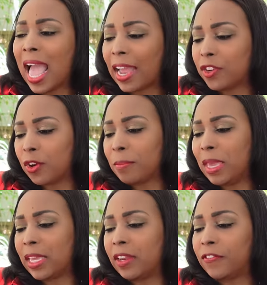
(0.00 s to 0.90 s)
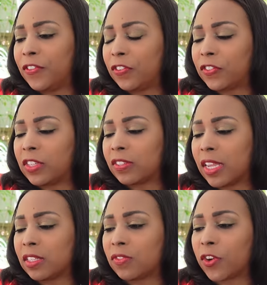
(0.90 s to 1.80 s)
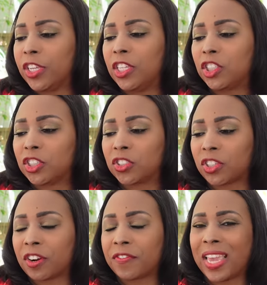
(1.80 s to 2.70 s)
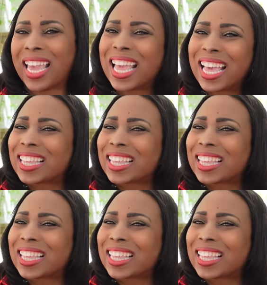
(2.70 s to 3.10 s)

and you're making fifty cents for each survey,